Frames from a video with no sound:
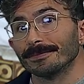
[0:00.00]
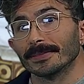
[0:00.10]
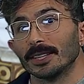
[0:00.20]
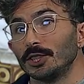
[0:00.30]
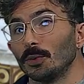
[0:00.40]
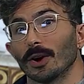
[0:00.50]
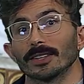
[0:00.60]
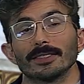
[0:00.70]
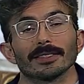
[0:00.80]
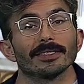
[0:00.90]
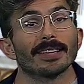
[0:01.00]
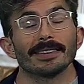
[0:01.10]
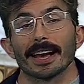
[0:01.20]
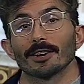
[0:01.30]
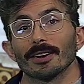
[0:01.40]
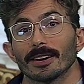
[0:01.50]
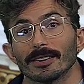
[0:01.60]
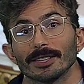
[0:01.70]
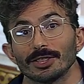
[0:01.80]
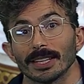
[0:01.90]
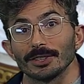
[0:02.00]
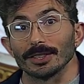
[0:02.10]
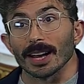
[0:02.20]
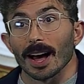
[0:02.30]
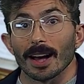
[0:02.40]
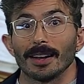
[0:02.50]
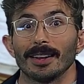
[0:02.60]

She works as a set decorator at Cinecittà,